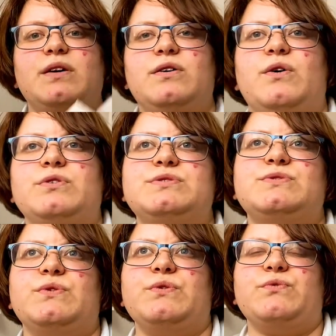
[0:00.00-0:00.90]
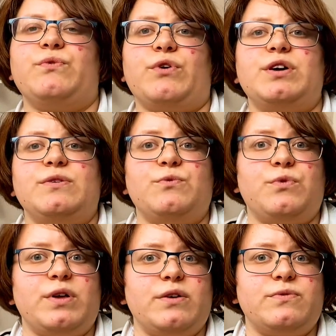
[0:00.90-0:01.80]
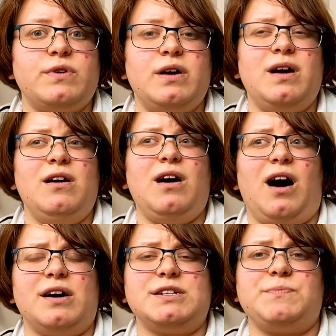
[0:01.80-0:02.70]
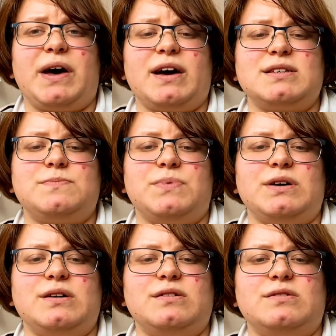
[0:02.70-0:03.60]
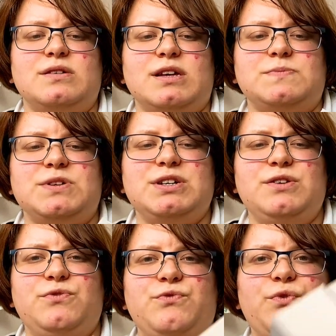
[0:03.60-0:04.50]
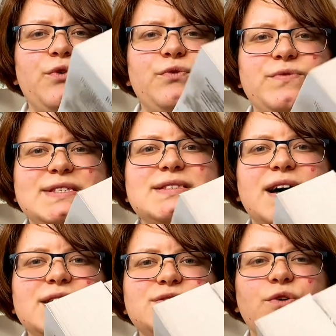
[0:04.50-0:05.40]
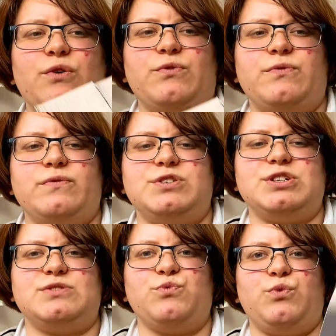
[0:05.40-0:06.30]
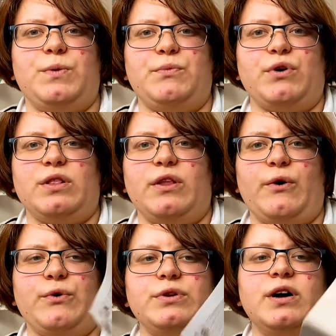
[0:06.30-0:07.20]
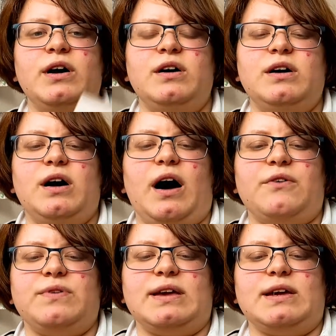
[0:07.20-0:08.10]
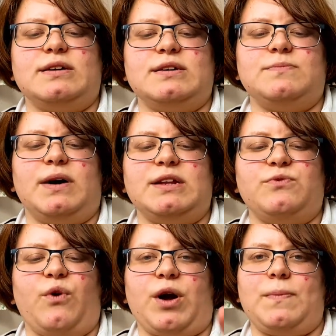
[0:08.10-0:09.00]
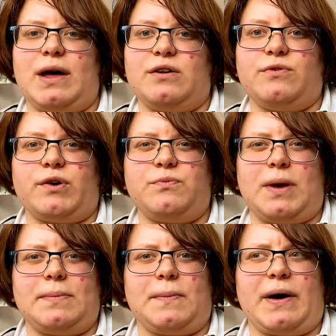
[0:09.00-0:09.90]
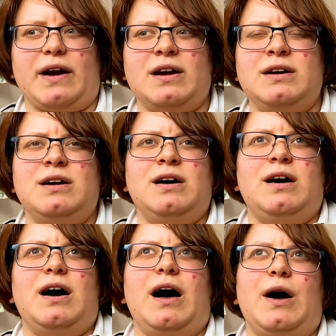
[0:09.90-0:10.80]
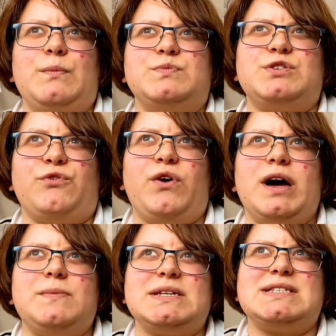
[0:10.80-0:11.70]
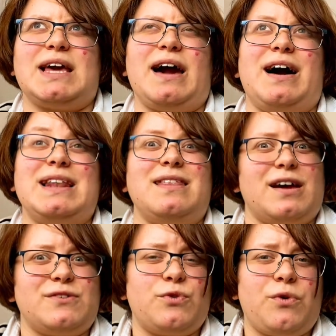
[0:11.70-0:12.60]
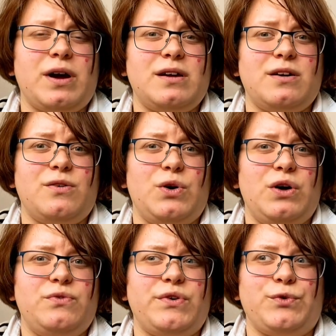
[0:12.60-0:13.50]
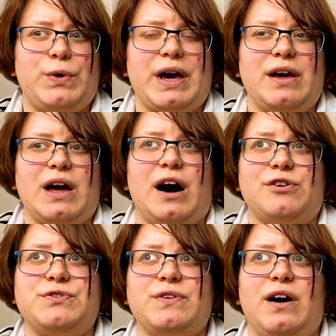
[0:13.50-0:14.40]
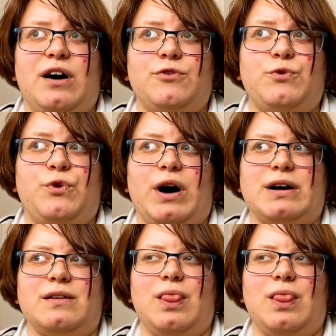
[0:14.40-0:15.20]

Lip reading: also working with hardbacks, but especially for the size of just one book alone, I think it might work better with paperback. So far, I must say I like the way Kuang.